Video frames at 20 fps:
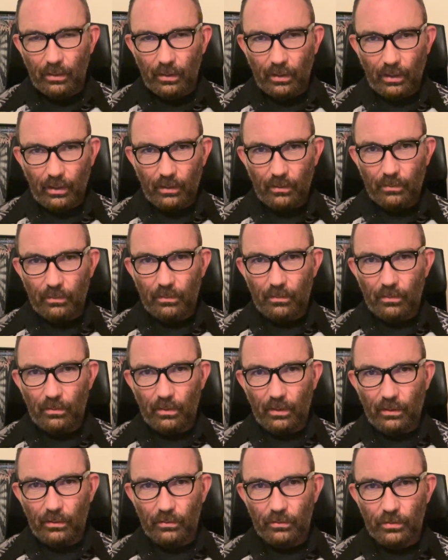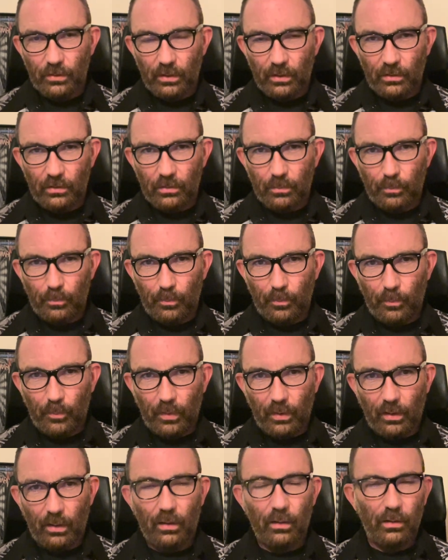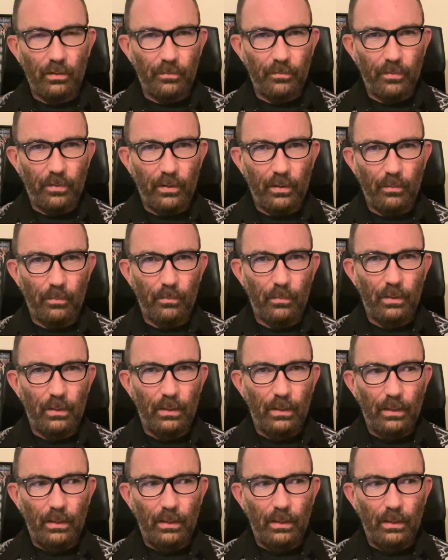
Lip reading: and there's this part of them